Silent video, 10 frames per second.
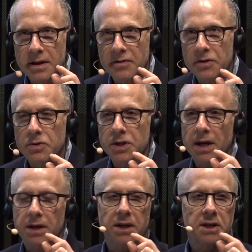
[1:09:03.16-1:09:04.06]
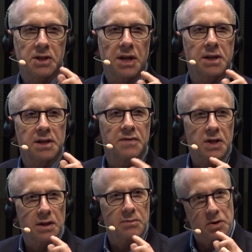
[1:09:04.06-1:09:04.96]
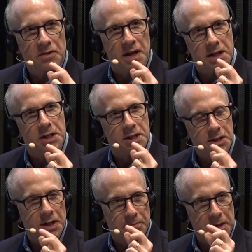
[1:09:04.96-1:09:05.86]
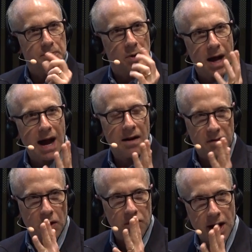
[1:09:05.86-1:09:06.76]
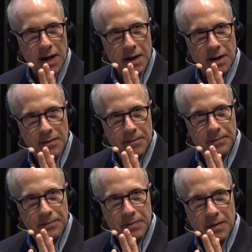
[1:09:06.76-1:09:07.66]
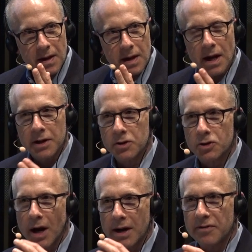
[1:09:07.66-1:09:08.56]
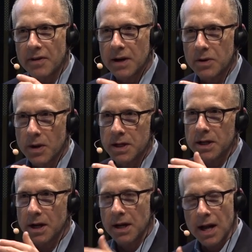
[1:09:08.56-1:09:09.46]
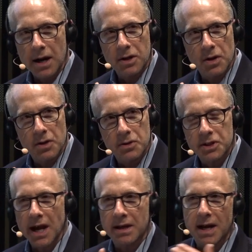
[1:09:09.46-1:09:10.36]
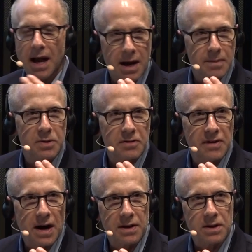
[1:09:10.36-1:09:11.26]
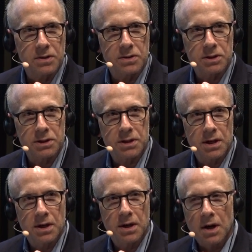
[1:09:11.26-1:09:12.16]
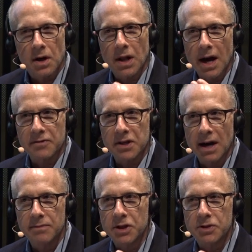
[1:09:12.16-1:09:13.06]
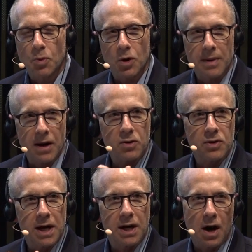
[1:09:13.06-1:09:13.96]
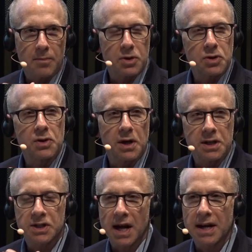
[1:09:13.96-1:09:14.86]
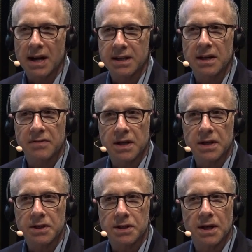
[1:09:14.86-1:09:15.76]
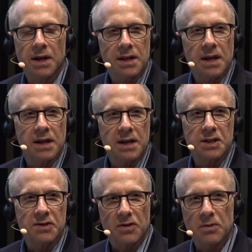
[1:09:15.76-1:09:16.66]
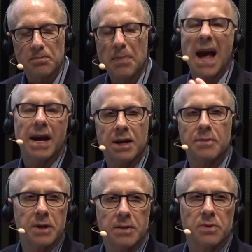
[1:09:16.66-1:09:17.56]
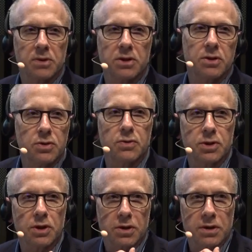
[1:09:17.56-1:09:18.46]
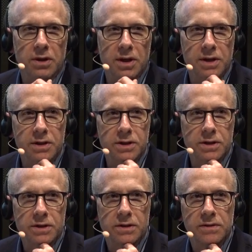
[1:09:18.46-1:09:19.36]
if you take the incentives and the motivations that people have already and you try and find a way to connect those and to amplify those, a lot of times it's more about creating opportunities and activities than it is for paying people to do certain things.